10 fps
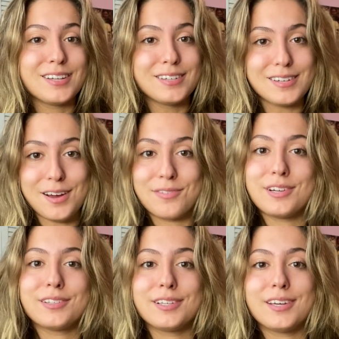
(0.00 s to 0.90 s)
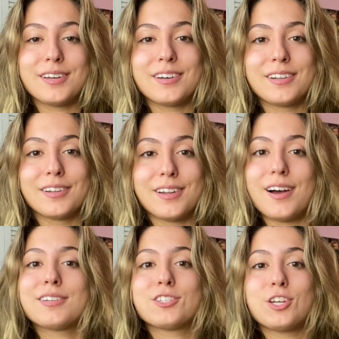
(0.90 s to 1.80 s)
Definitely a
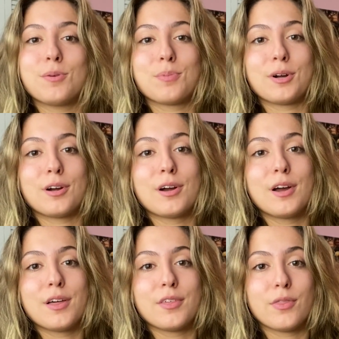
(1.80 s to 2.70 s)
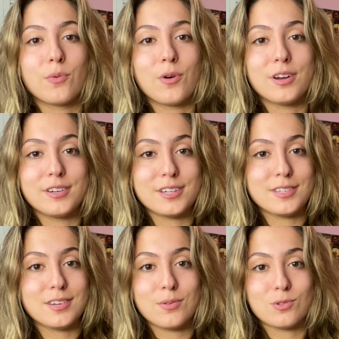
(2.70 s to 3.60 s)
lot cheaper than the one in
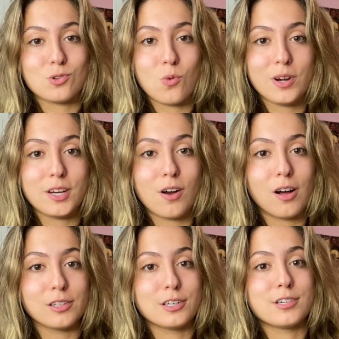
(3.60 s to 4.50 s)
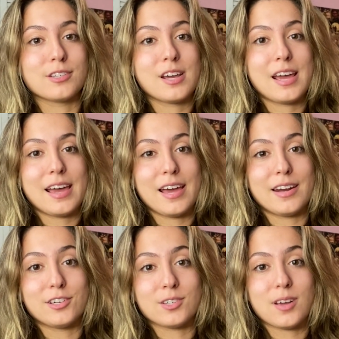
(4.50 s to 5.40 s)
Disney it was $20 and
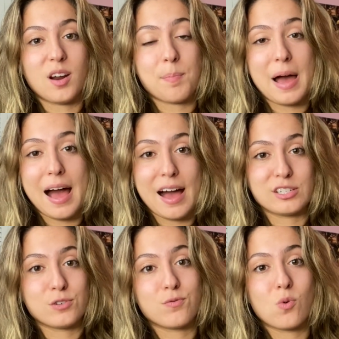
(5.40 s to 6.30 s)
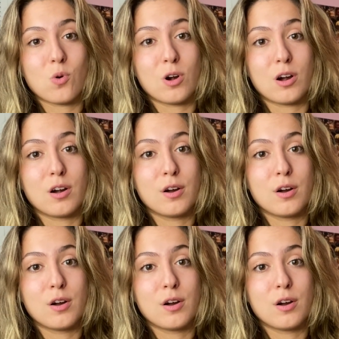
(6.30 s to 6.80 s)
I just got a patch for